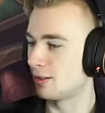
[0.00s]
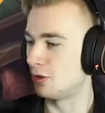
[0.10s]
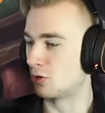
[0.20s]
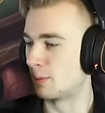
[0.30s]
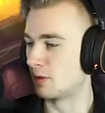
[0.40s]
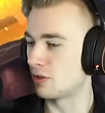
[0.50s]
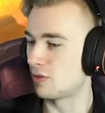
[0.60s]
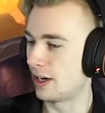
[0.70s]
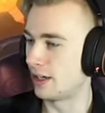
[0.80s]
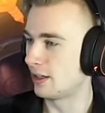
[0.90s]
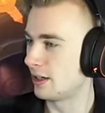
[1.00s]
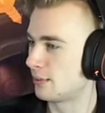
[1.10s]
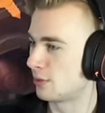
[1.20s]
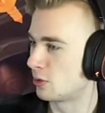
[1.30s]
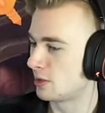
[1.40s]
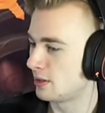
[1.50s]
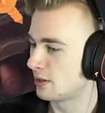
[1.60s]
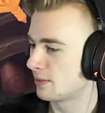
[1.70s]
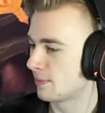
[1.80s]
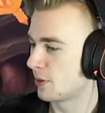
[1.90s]
The drummer's finally on board.
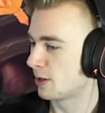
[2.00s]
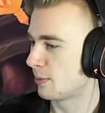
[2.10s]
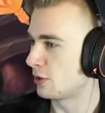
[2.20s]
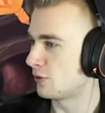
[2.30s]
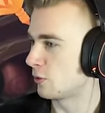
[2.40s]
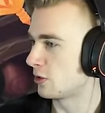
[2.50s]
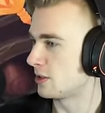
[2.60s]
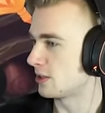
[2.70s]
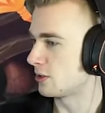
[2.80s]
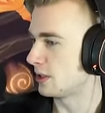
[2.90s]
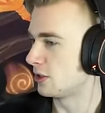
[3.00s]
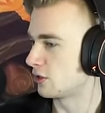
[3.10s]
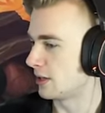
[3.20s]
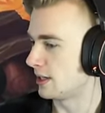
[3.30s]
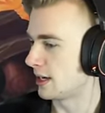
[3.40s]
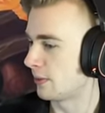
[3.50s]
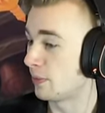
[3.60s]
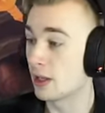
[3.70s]
Bard's a 4-6, so we can trade now.